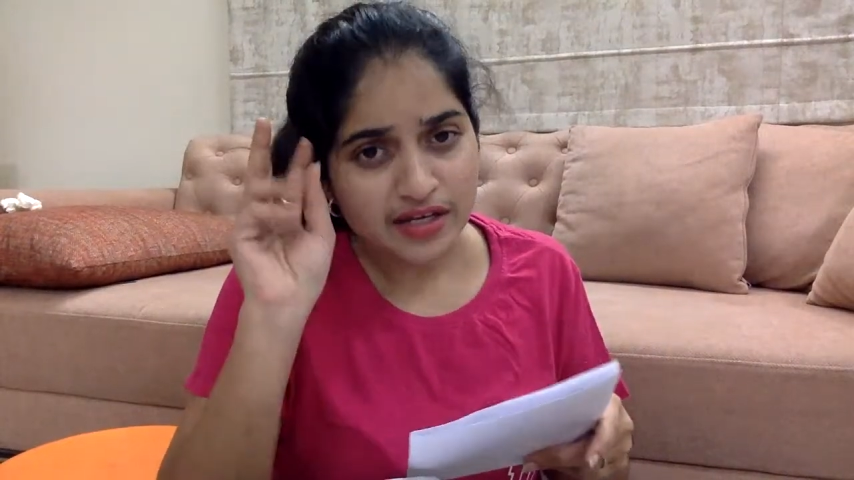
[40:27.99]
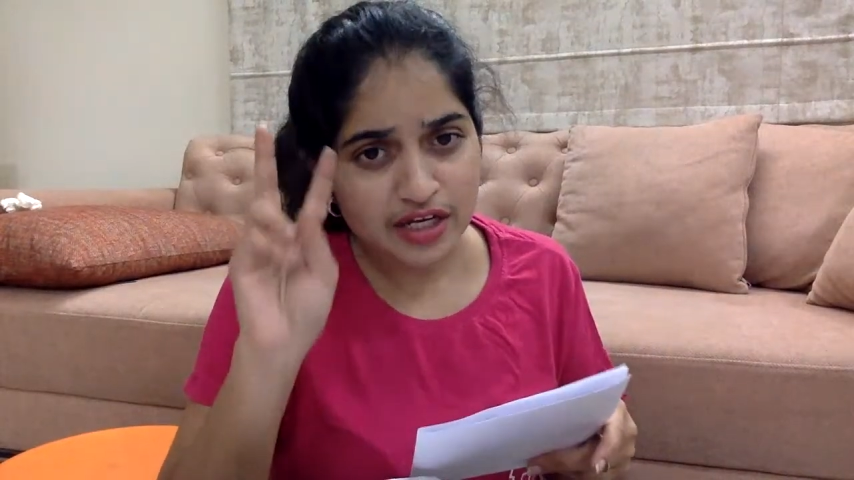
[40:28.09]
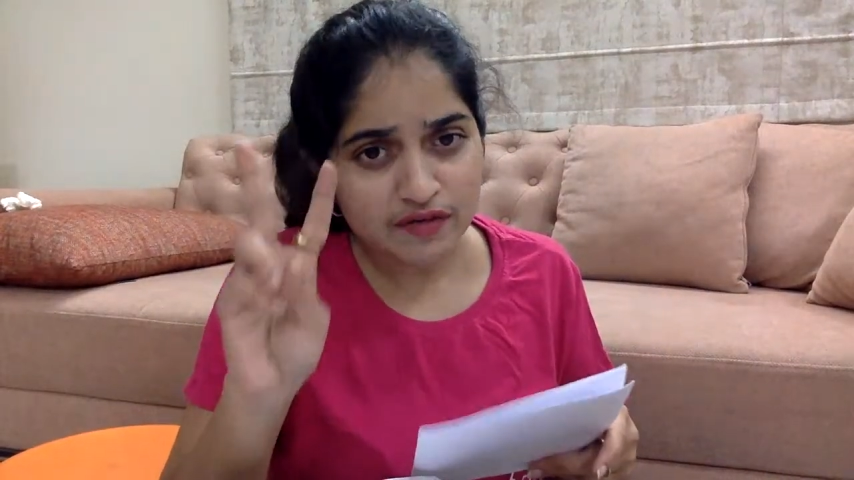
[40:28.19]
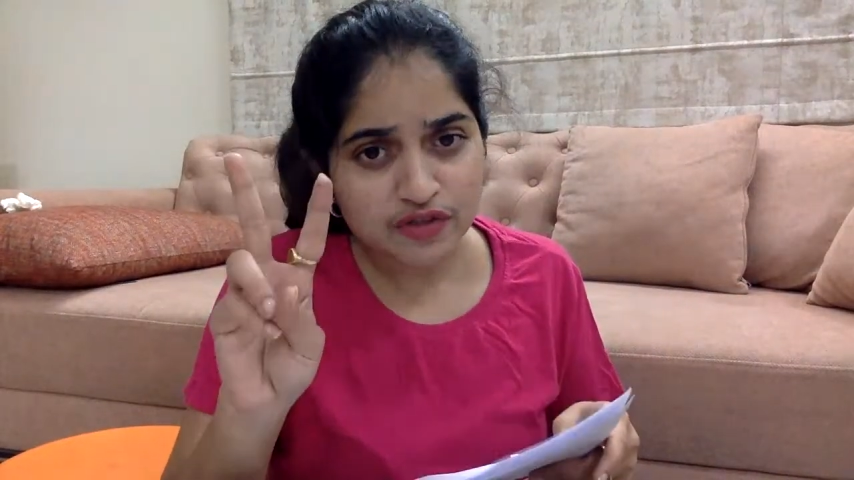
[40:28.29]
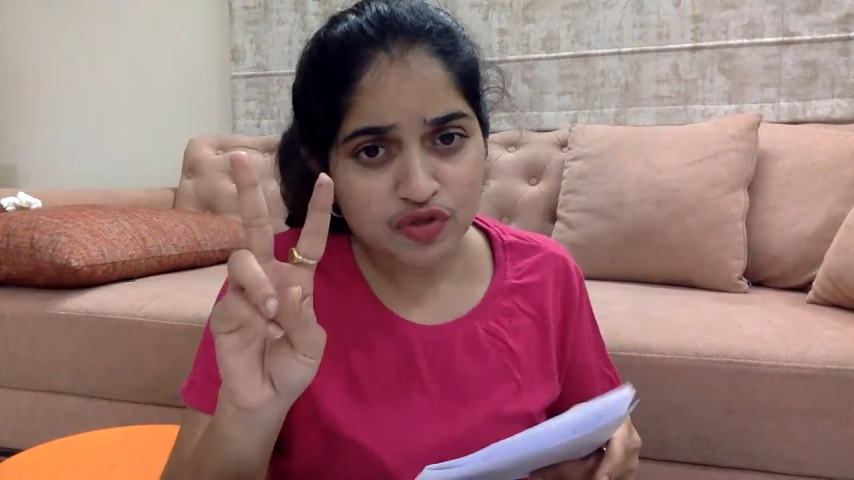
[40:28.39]

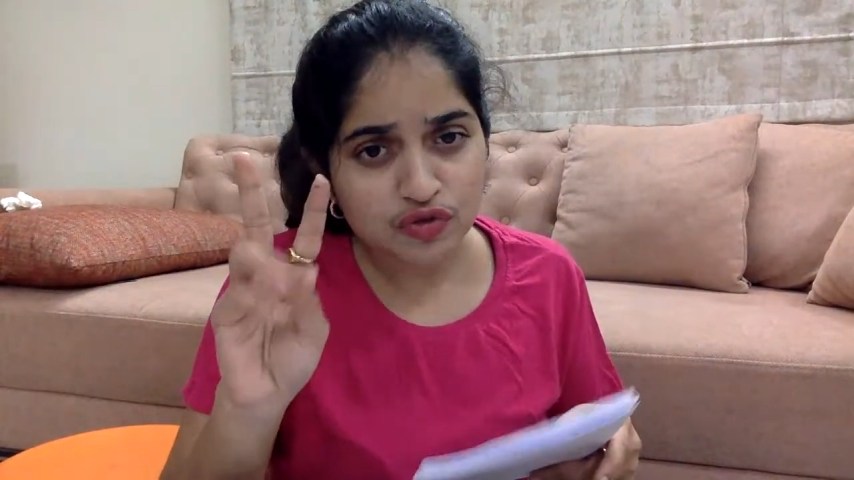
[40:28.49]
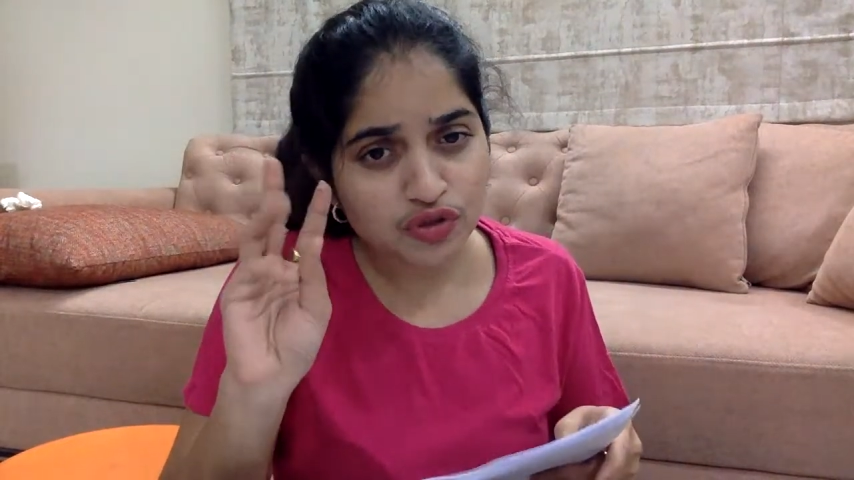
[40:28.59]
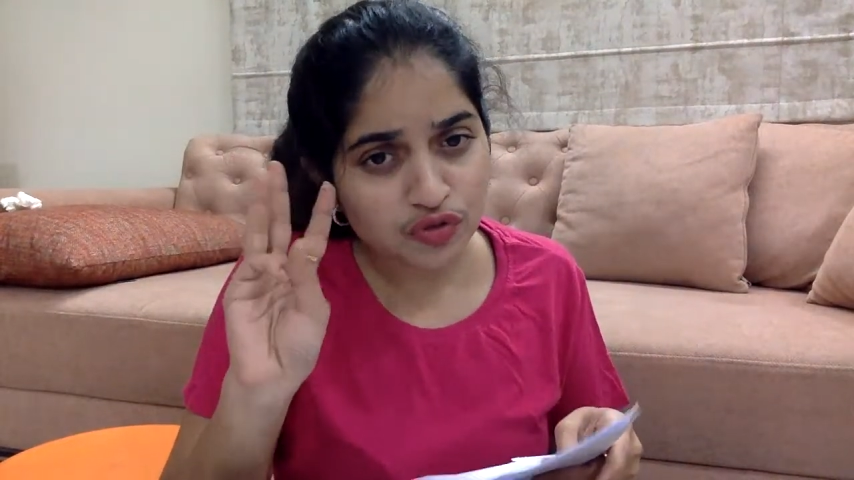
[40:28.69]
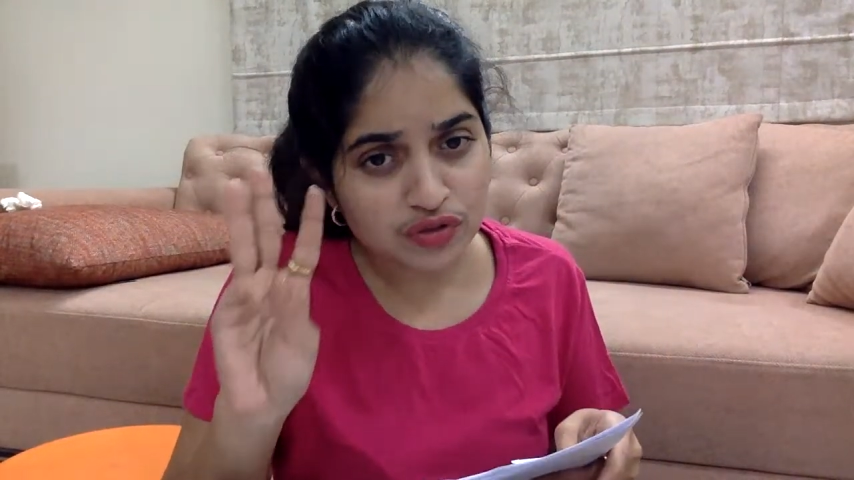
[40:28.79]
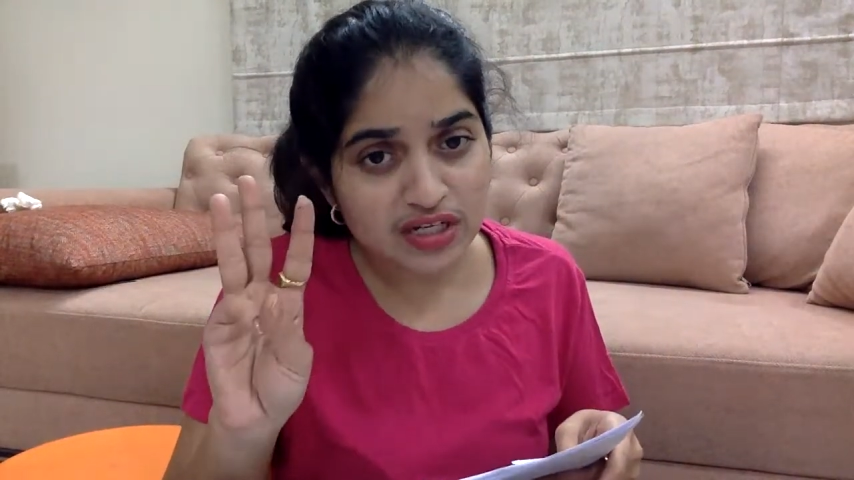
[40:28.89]
Give 2
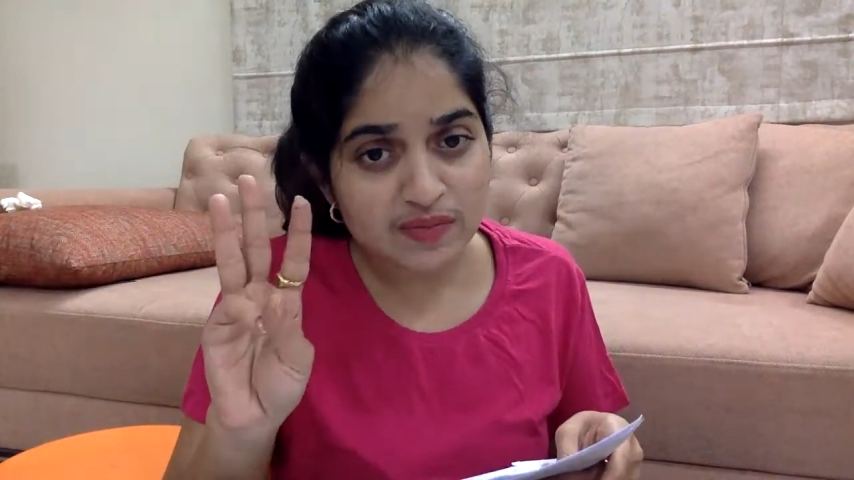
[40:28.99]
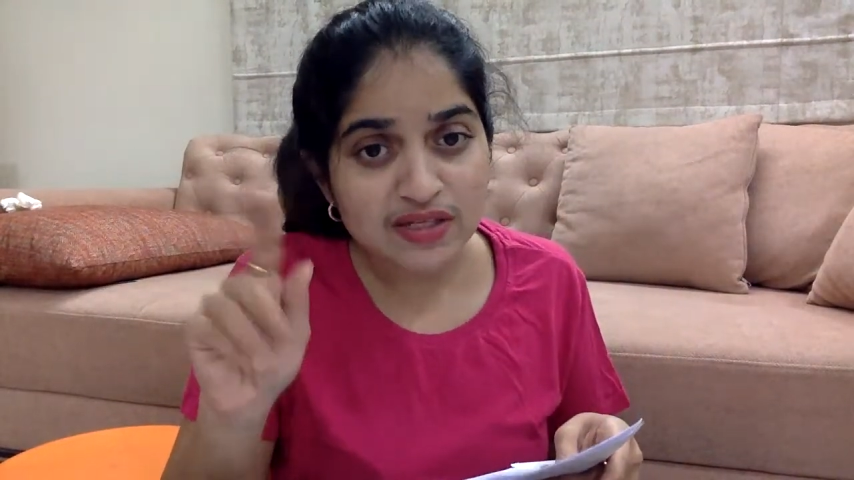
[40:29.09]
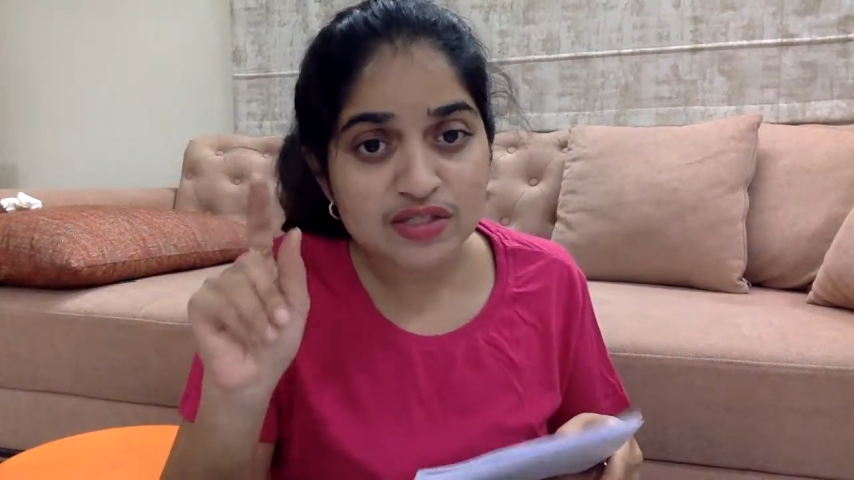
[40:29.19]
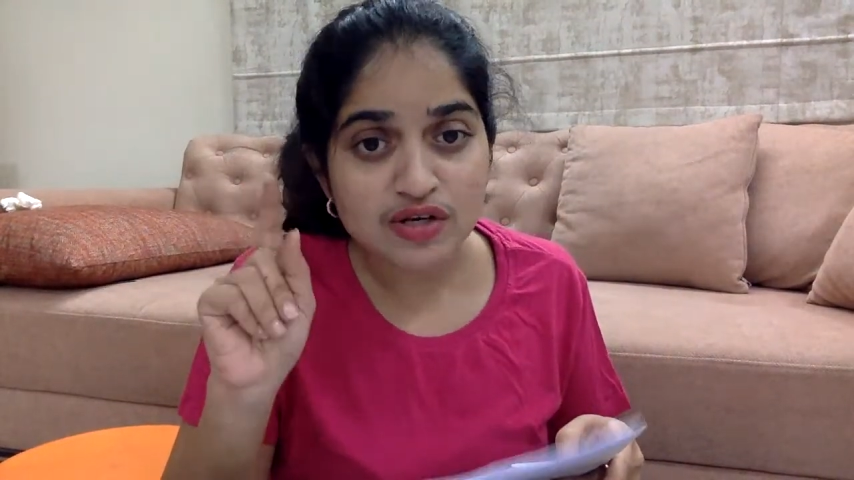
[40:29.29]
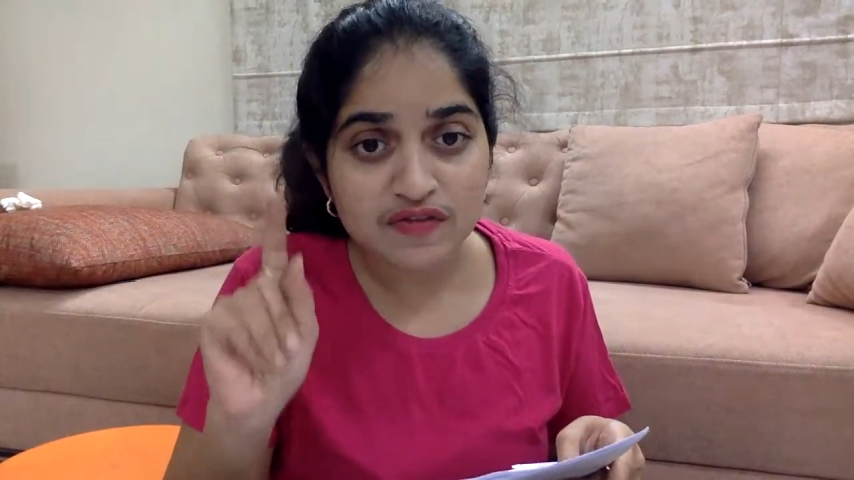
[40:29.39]
to 3
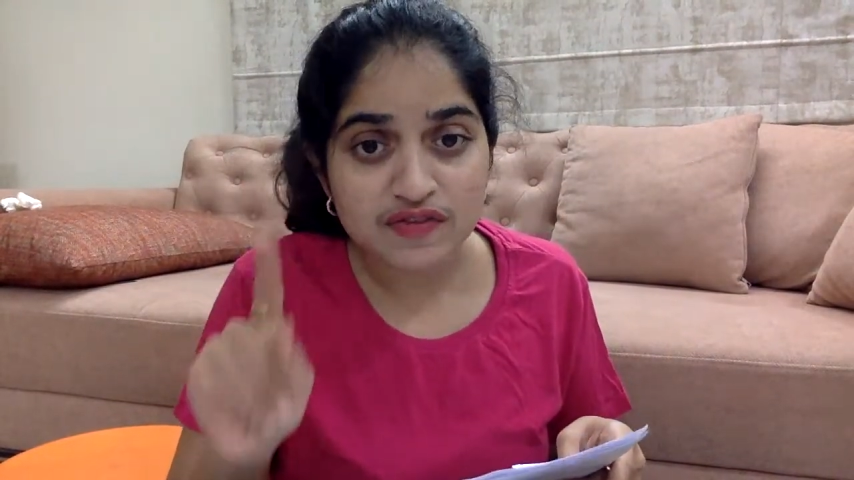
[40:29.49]
months of